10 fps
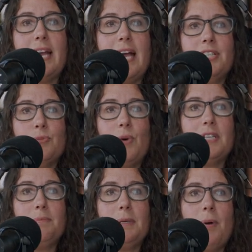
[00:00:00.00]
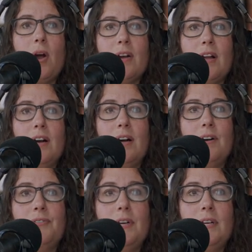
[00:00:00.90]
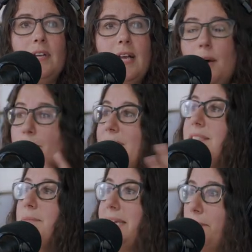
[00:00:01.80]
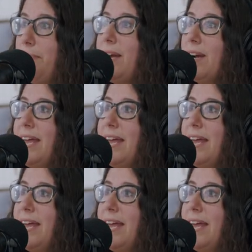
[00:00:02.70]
and I just wanted to be part of helping to make it better.